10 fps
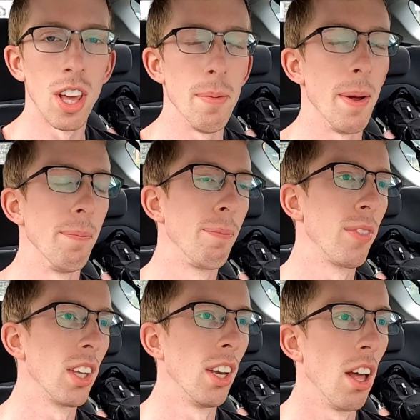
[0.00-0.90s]
came in.
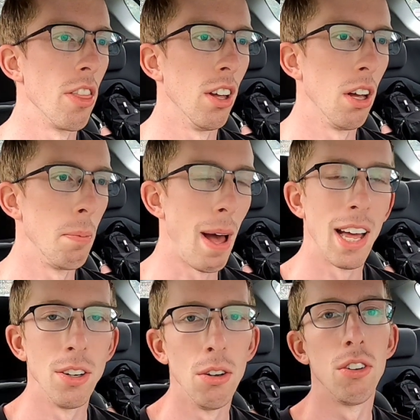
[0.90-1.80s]
The
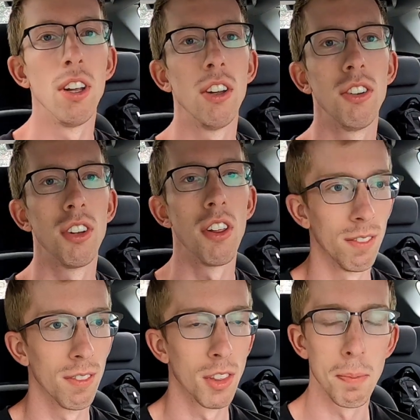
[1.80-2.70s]
bad news is
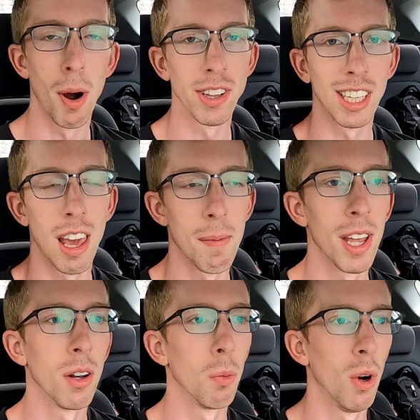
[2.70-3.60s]
the part that came
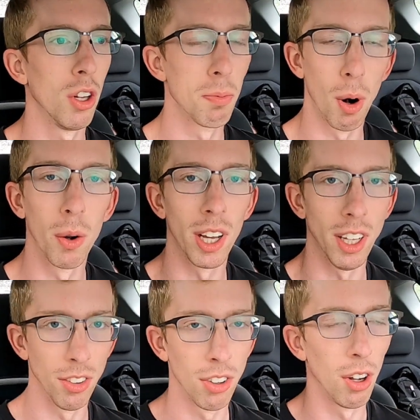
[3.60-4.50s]
in was
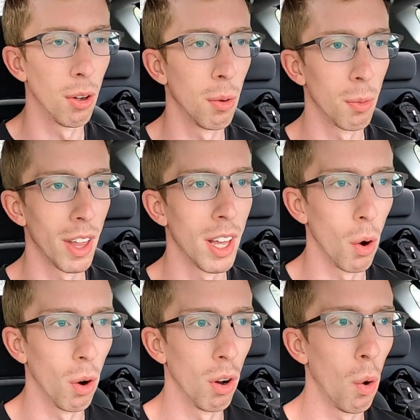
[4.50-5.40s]
broken, so they
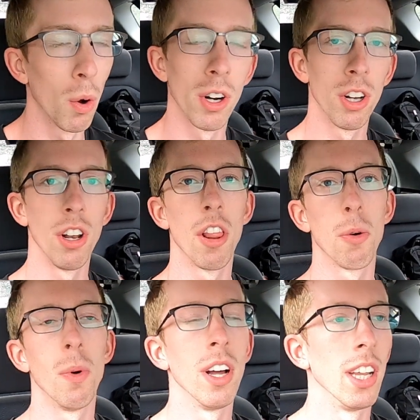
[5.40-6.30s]
ordered another
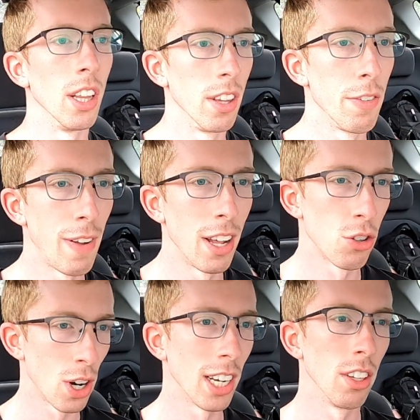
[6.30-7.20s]
one. They
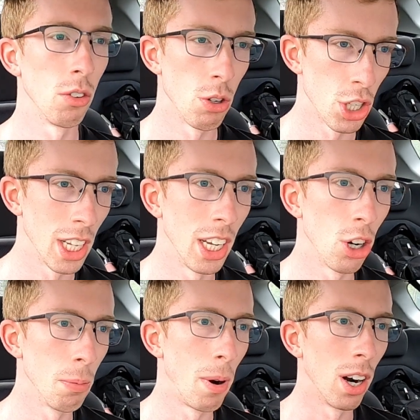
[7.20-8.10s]
fast-tracked it so it should get here
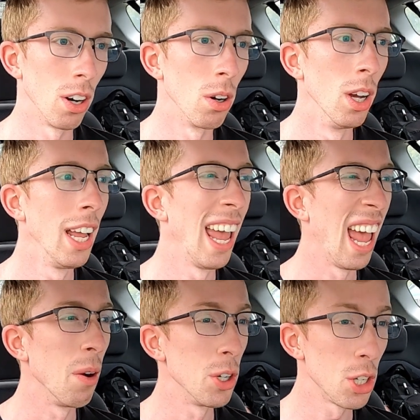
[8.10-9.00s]
tomorrow,
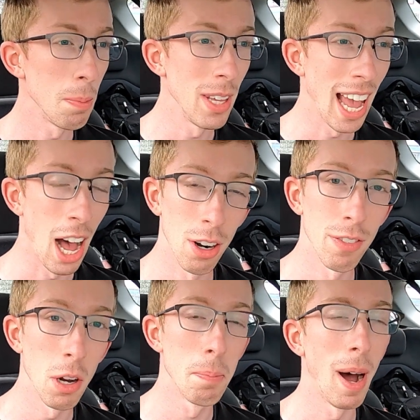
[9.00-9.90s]
and we should be out of
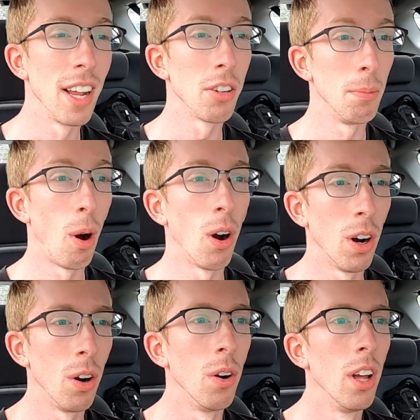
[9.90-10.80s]
here by
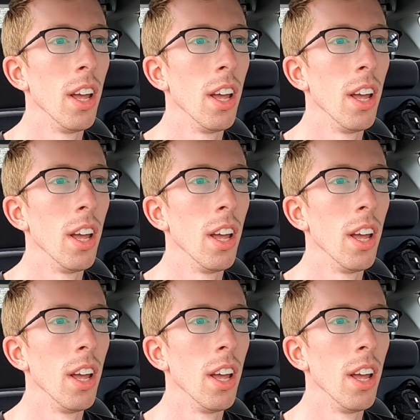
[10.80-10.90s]
tomorrow.